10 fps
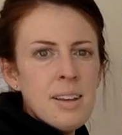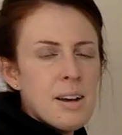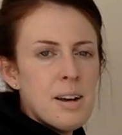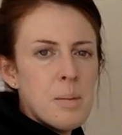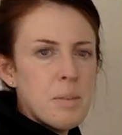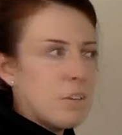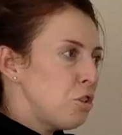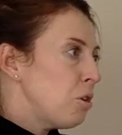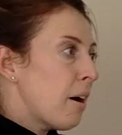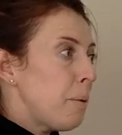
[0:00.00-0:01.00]
Unless
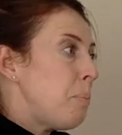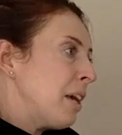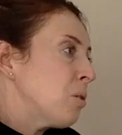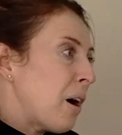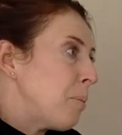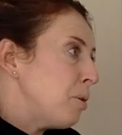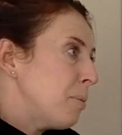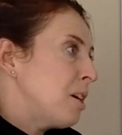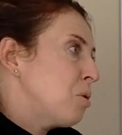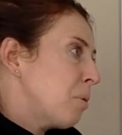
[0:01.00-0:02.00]
you go out and pick the wild blueberries